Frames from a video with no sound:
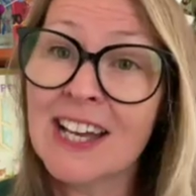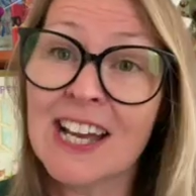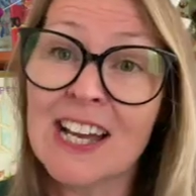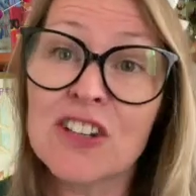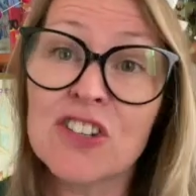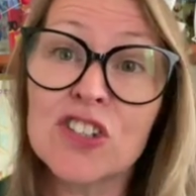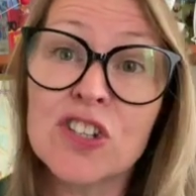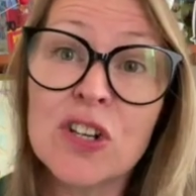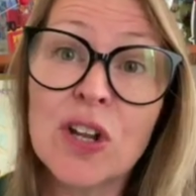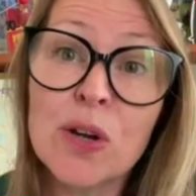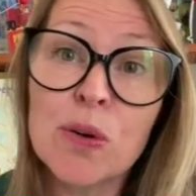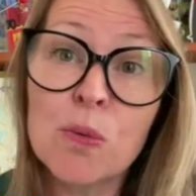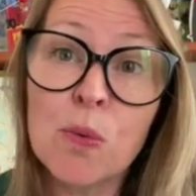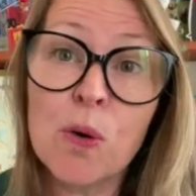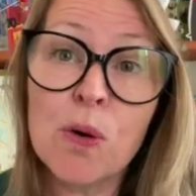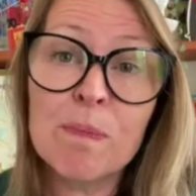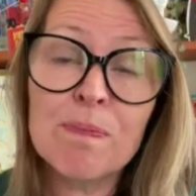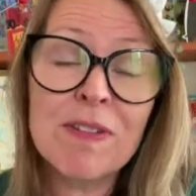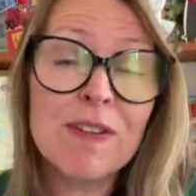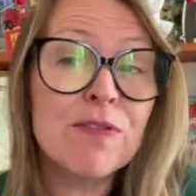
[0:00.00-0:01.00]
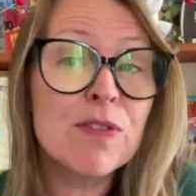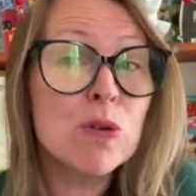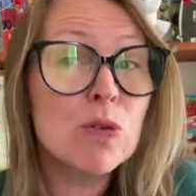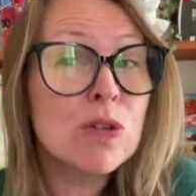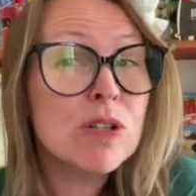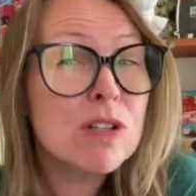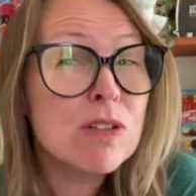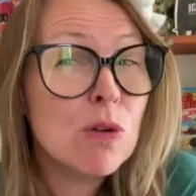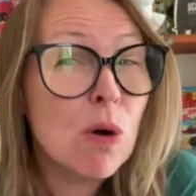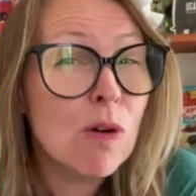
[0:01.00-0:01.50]
And you know what? If you're
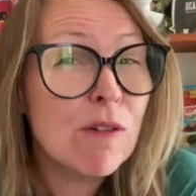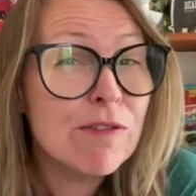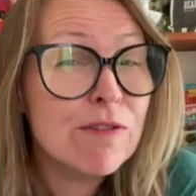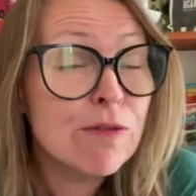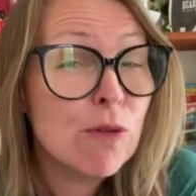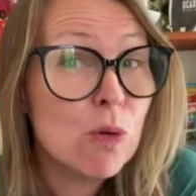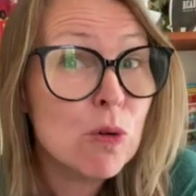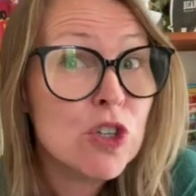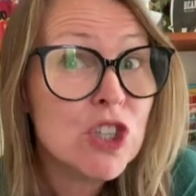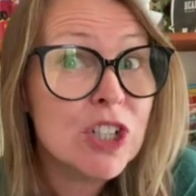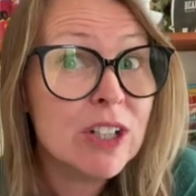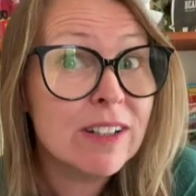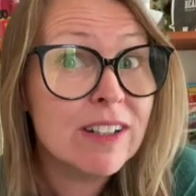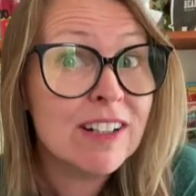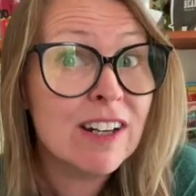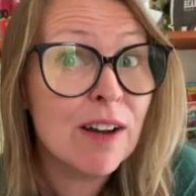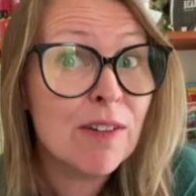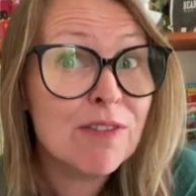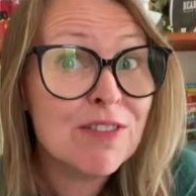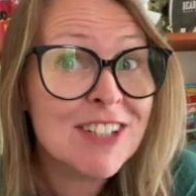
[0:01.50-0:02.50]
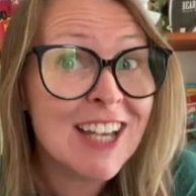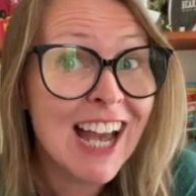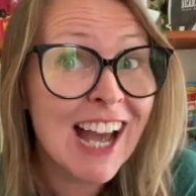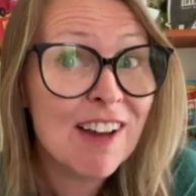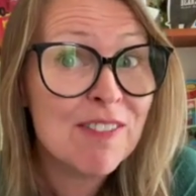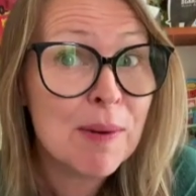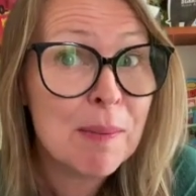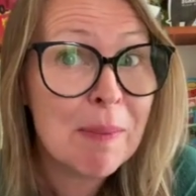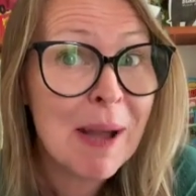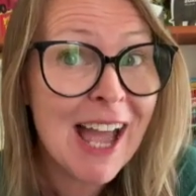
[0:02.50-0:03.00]
not fortunate enough to
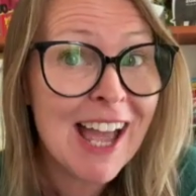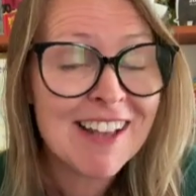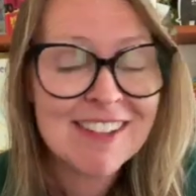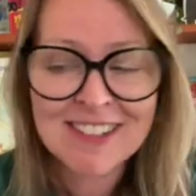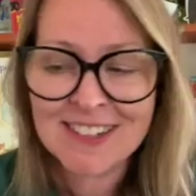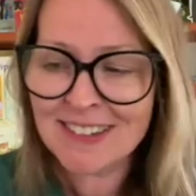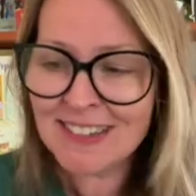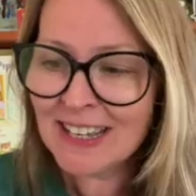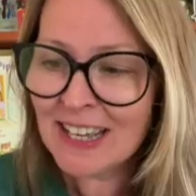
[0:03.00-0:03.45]
have a pet,